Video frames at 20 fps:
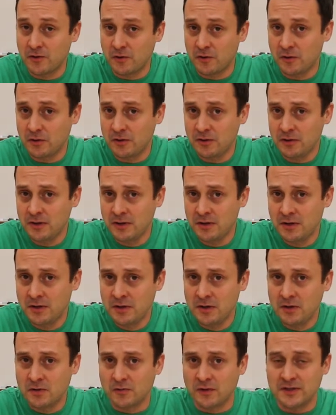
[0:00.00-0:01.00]
hole,
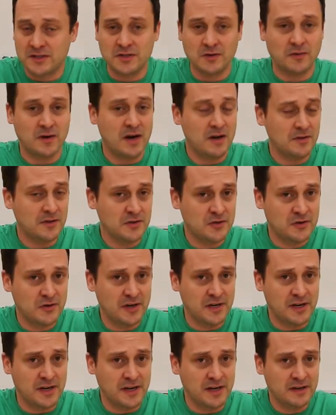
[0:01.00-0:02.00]
runs around the
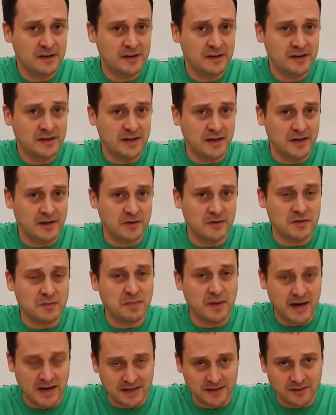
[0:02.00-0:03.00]
tree, and goes
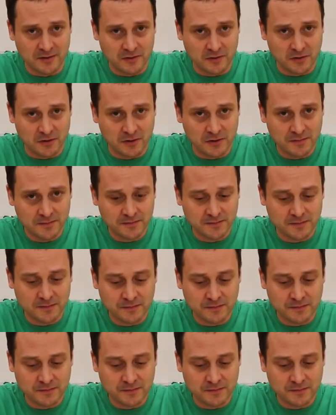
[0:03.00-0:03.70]
back in the hole.